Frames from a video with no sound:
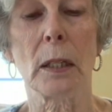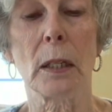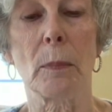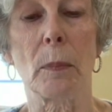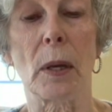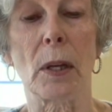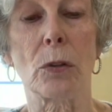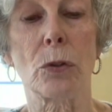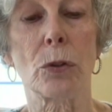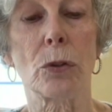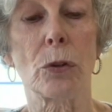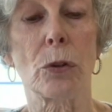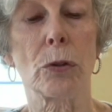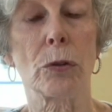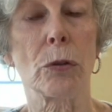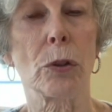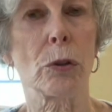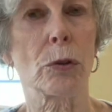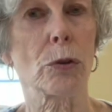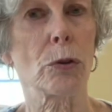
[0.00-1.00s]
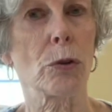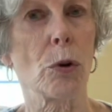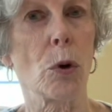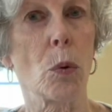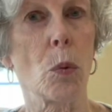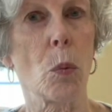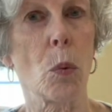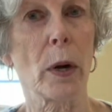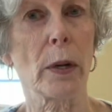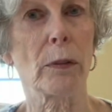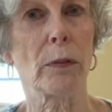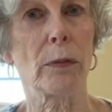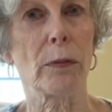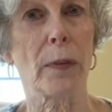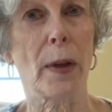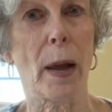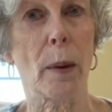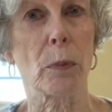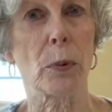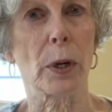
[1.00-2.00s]
make certain there's no one
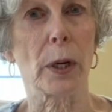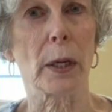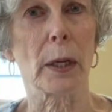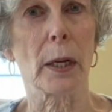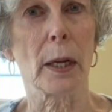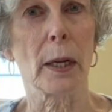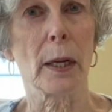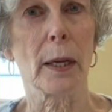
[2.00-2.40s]
fabric